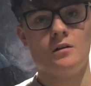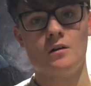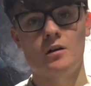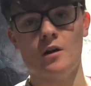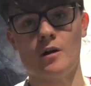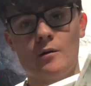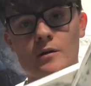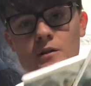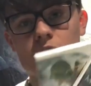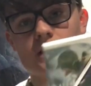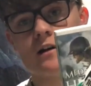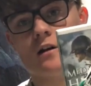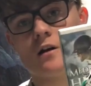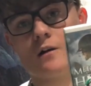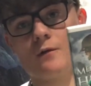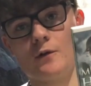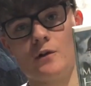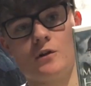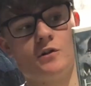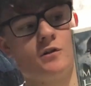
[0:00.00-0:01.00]
Now we start
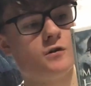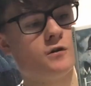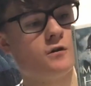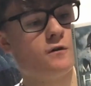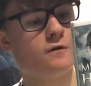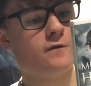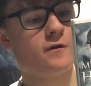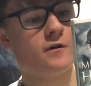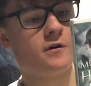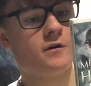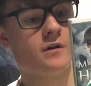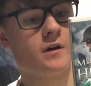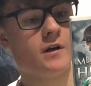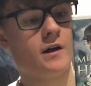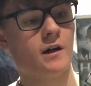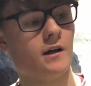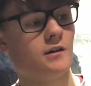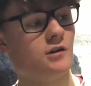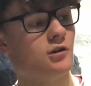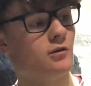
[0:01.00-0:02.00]
off with
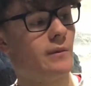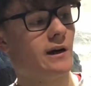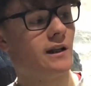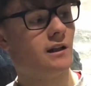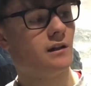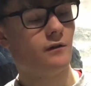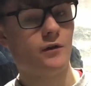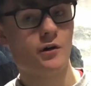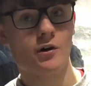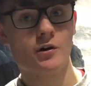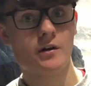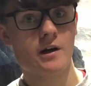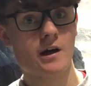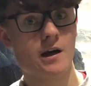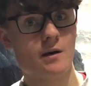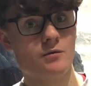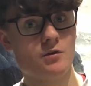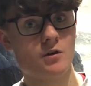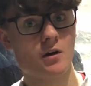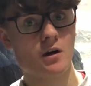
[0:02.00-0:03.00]
a 2 Medal of Honor
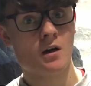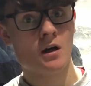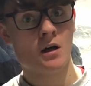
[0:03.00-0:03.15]
games.